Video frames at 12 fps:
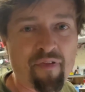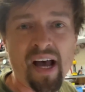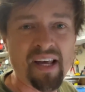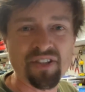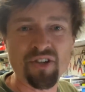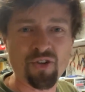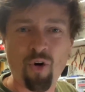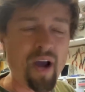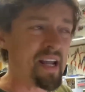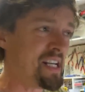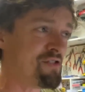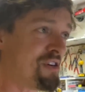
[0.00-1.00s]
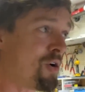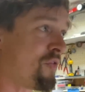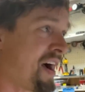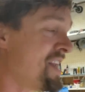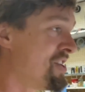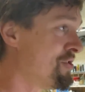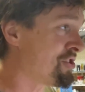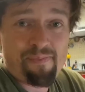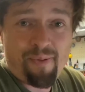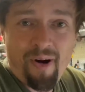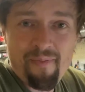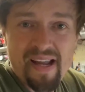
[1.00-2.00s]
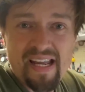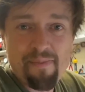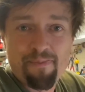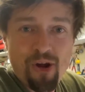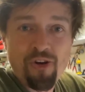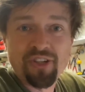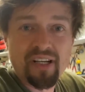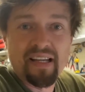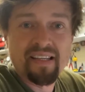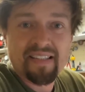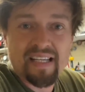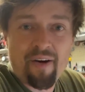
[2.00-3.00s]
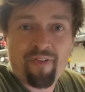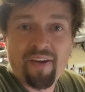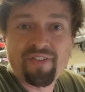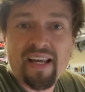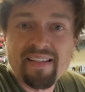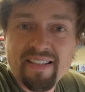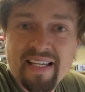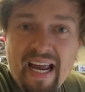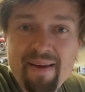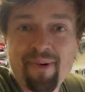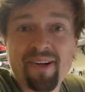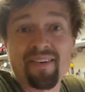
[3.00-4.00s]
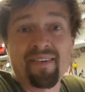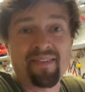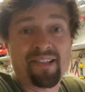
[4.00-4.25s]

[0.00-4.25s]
It hasn't got any real values. By me abusing this stuff gives entertainment